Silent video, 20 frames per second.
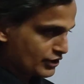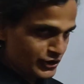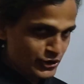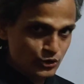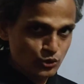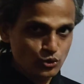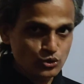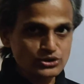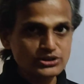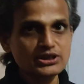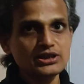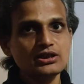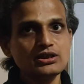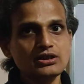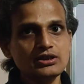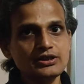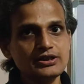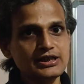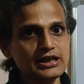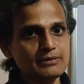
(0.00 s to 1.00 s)
huge
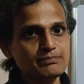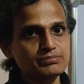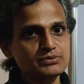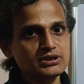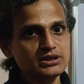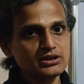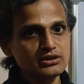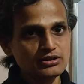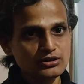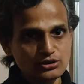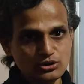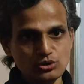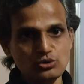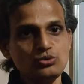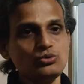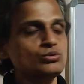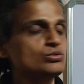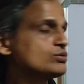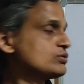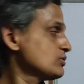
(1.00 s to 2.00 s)
depth
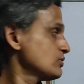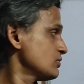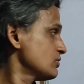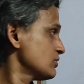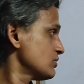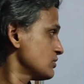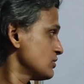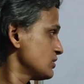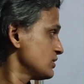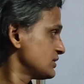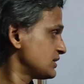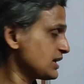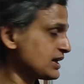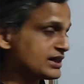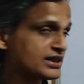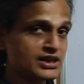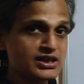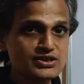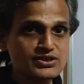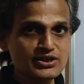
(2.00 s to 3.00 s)
to
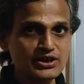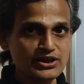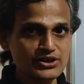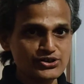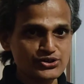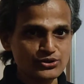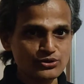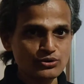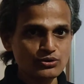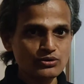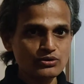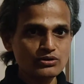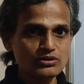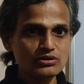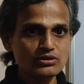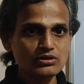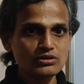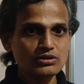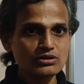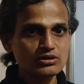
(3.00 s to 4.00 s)
thickness ratio,
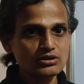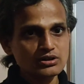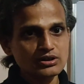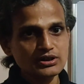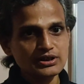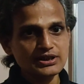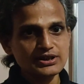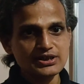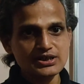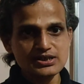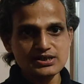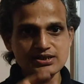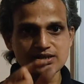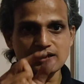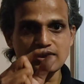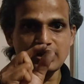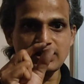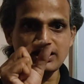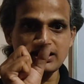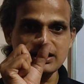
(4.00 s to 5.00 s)
it
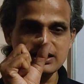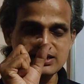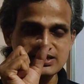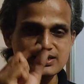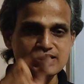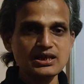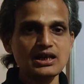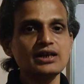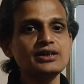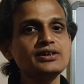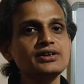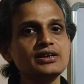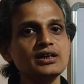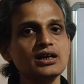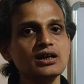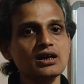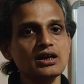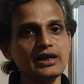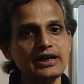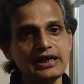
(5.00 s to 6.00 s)
is a
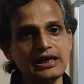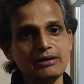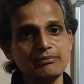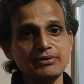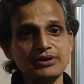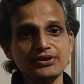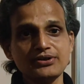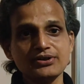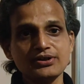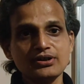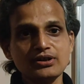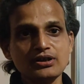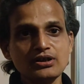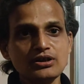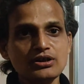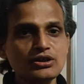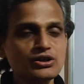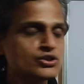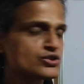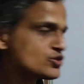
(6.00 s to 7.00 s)
slender element,
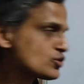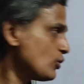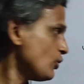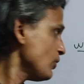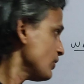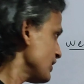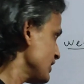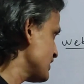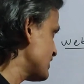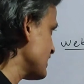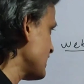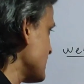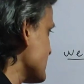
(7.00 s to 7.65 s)
so it